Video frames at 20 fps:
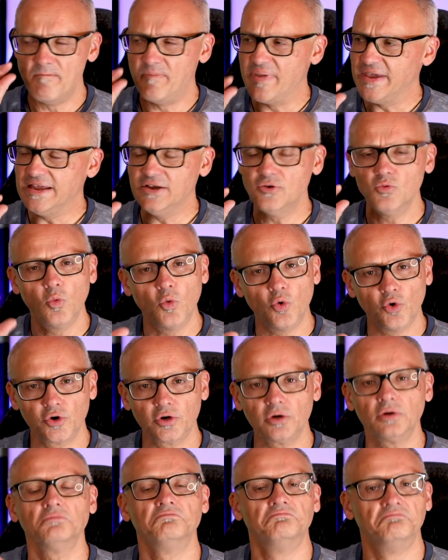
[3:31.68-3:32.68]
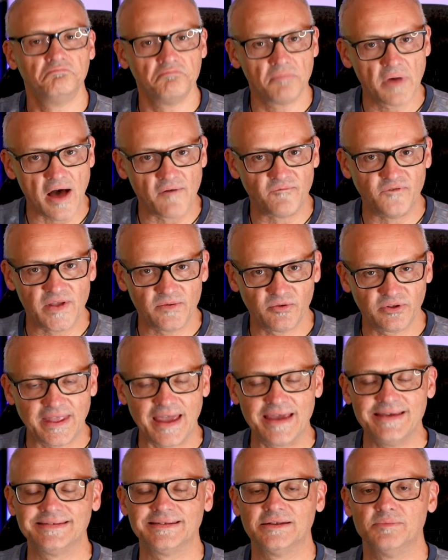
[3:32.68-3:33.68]
bean water. I've never
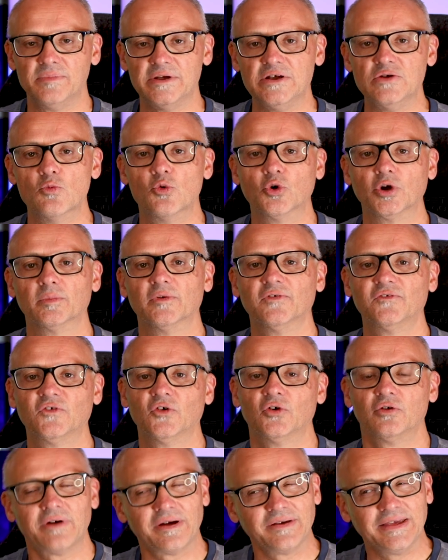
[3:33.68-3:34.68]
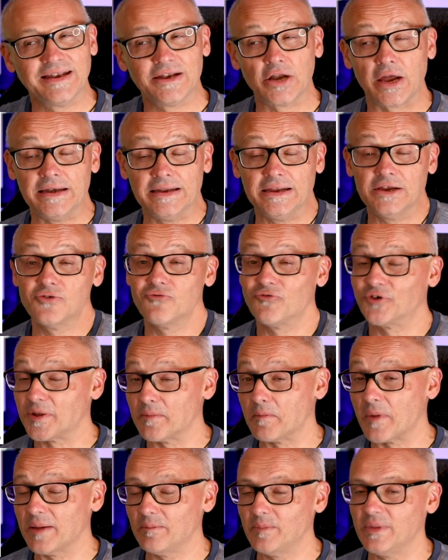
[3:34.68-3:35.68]
tasted bean water before. I get an idea what
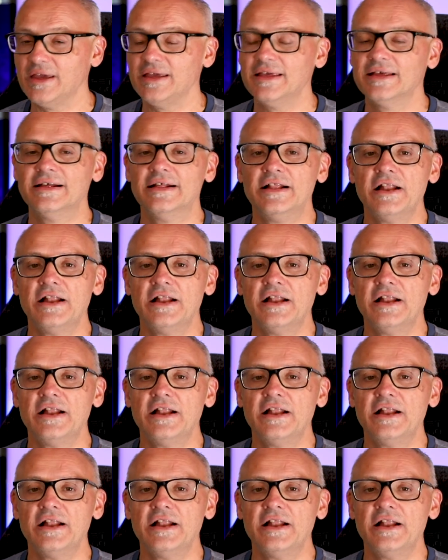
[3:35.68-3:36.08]
it might be.